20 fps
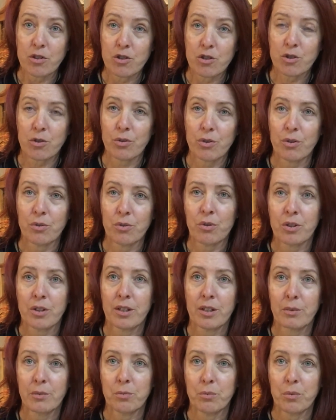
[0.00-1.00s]
show you
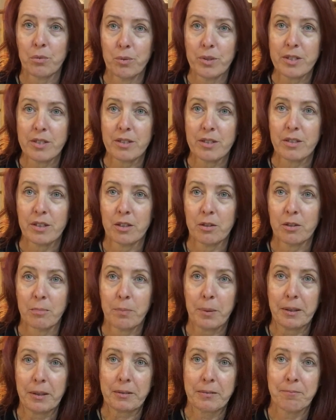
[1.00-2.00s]
kind of what we did there.
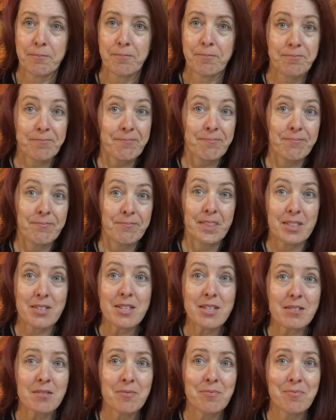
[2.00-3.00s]
But
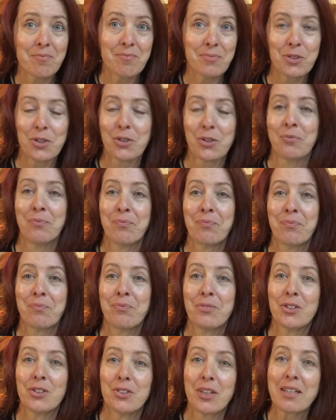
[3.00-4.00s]
that's it. So
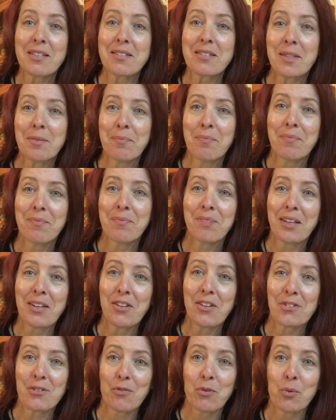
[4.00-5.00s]
till next time,
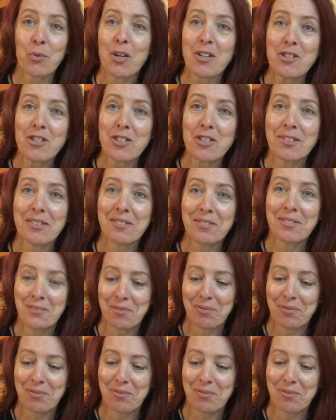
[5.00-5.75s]
thanks for watching.